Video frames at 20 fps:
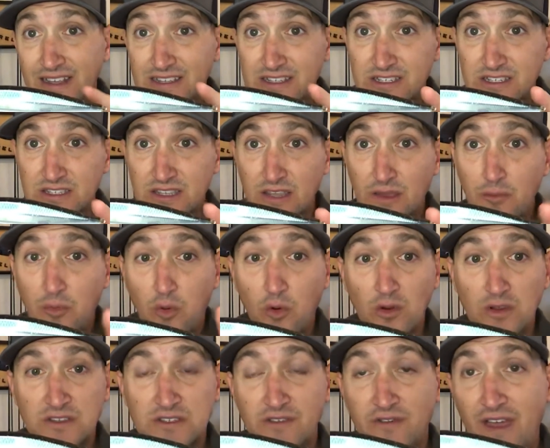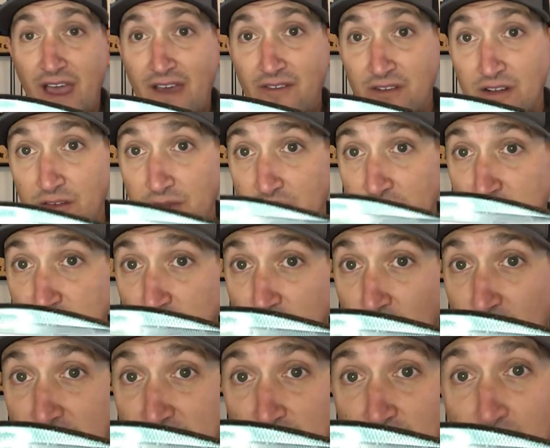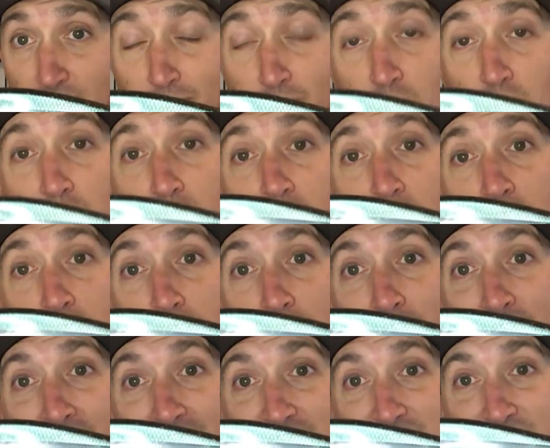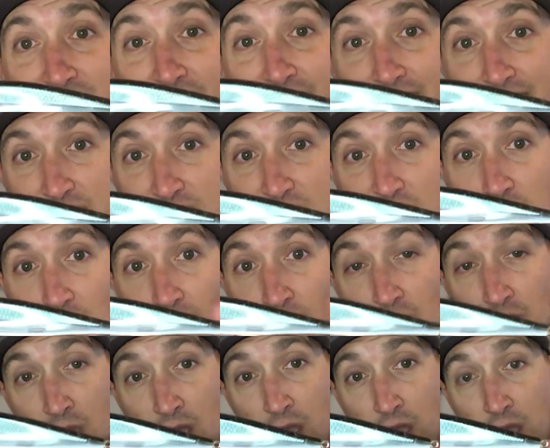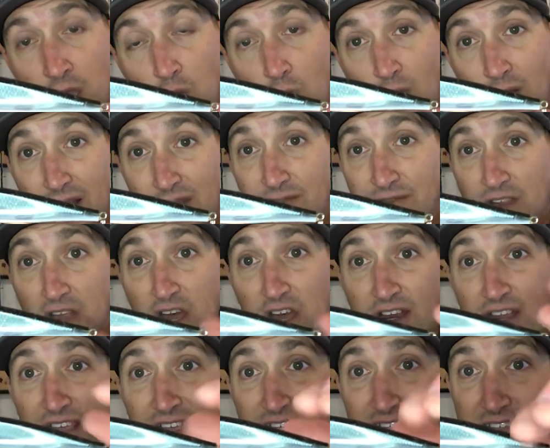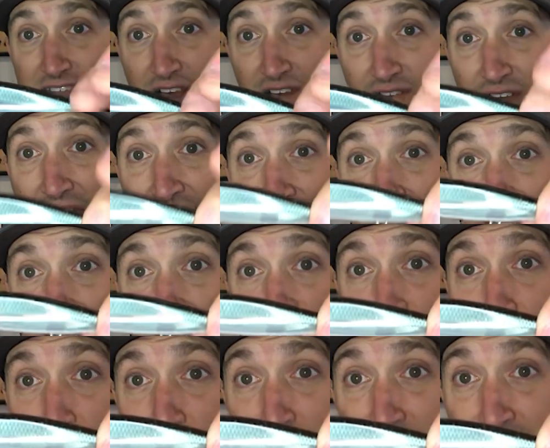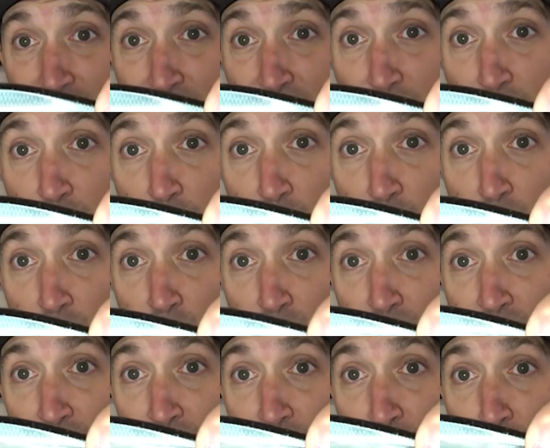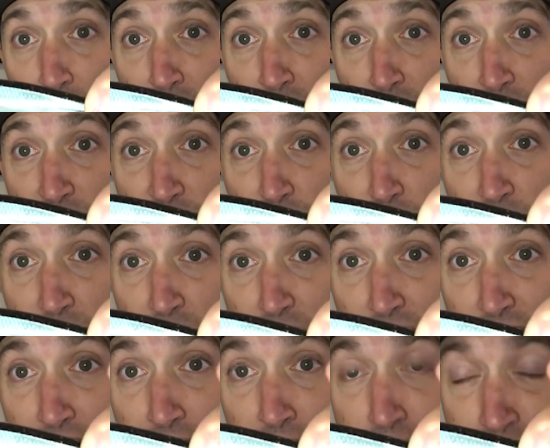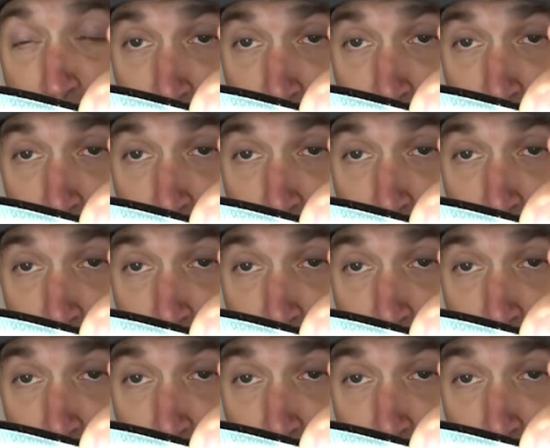this is the importance of having a dress treble on the back side. So what I've done is I've actually completely removed the middle split ring